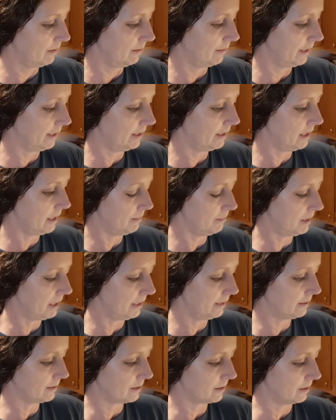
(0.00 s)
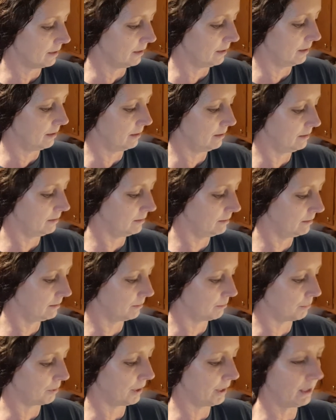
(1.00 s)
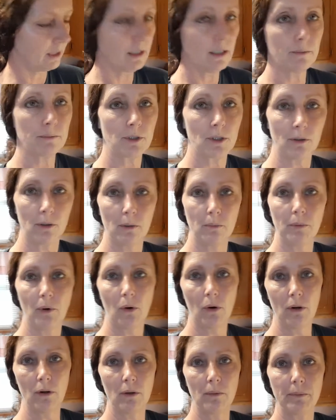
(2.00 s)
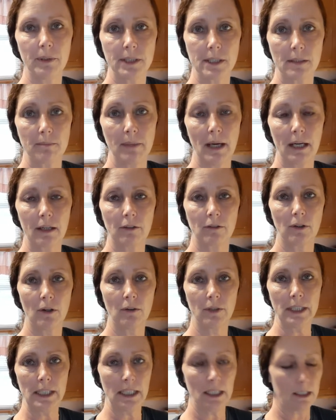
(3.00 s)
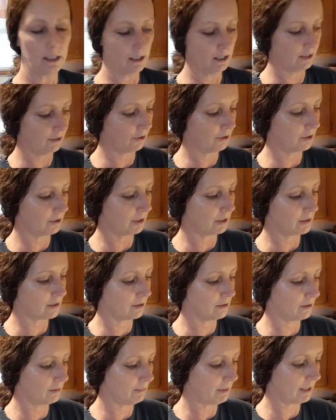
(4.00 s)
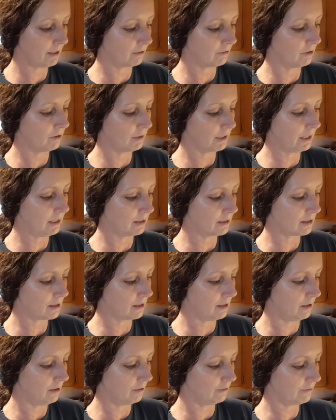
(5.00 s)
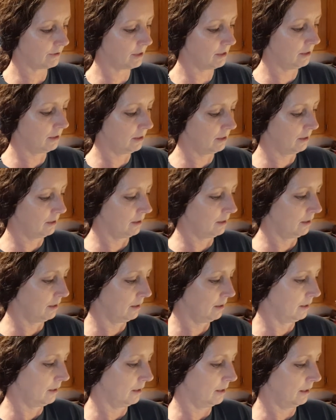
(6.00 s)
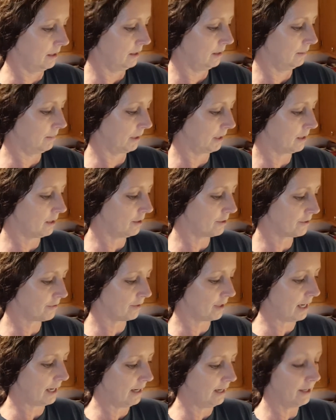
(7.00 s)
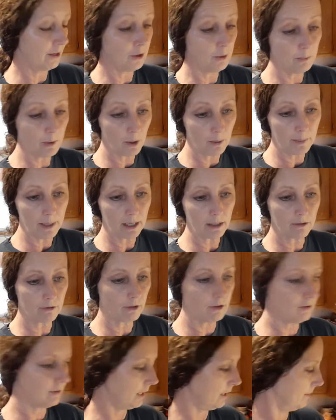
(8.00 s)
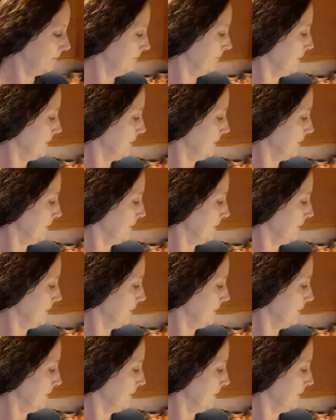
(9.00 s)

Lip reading: then I might bring it up to a boil and put the macaroni in it and cook it till the macaroni gets soft. It calls for elbow macaroni.